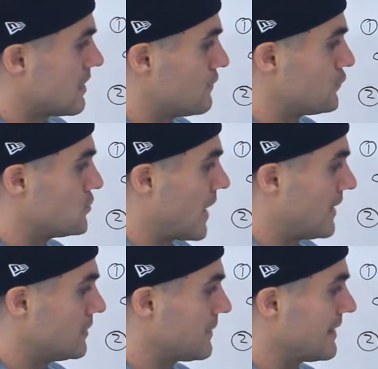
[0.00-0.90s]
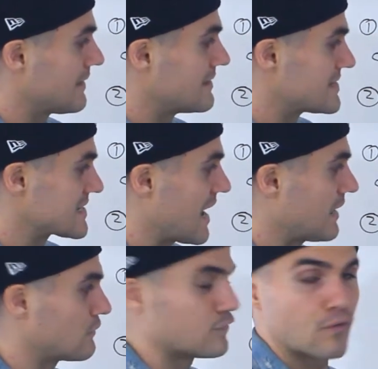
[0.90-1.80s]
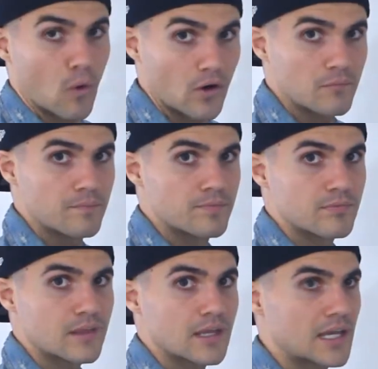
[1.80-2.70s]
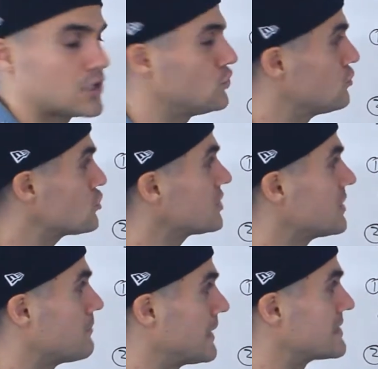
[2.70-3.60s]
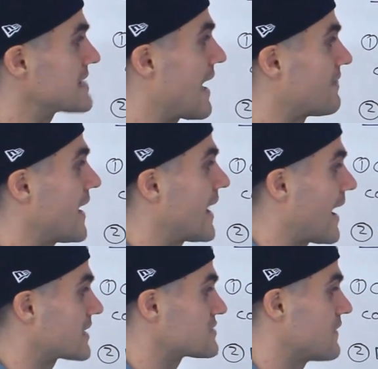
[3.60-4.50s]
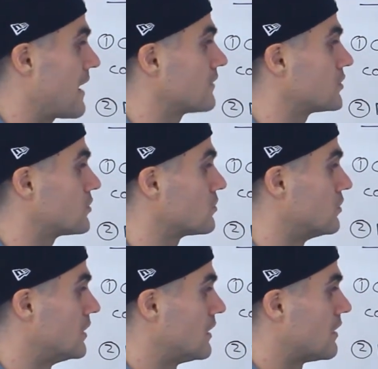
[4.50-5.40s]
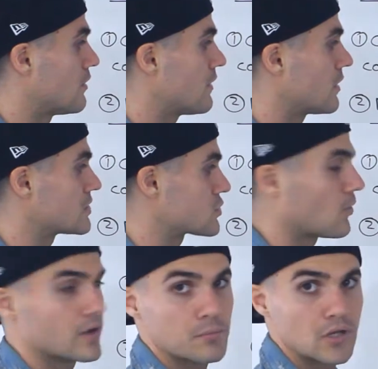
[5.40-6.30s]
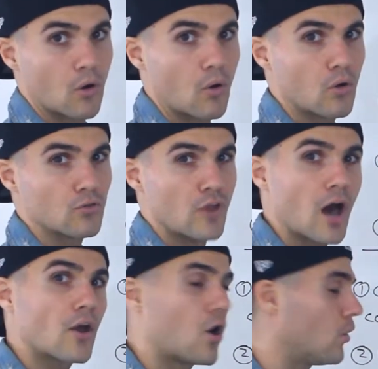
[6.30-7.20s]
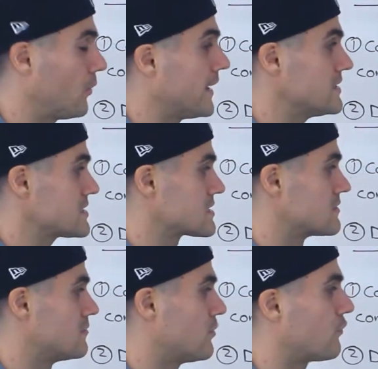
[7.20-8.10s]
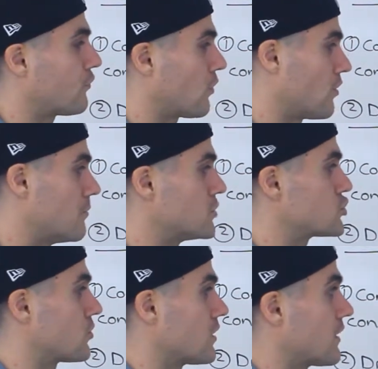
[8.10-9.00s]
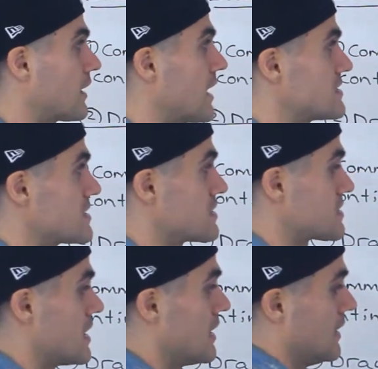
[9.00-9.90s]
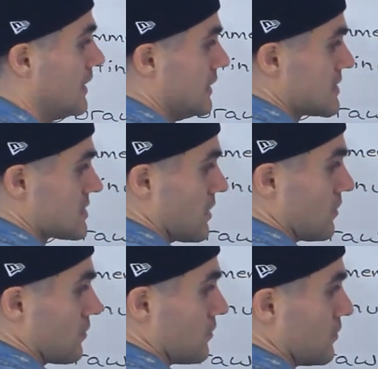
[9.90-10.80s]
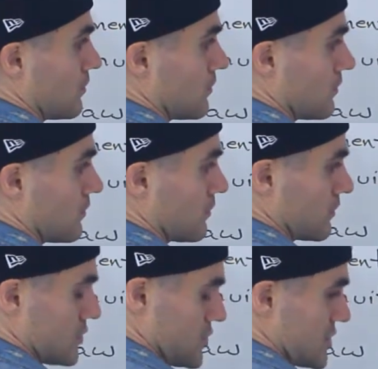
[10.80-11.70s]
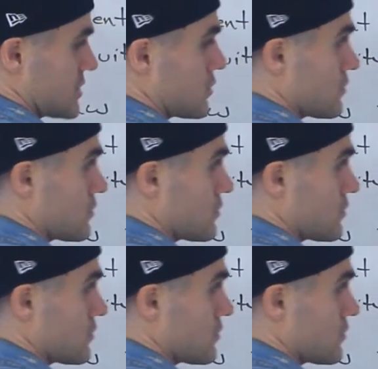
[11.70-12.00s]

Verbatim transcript: if you end up getting this kind of form, it usually means at that x value, there's going to be a hole. Not always, but for the majority of the cases. So just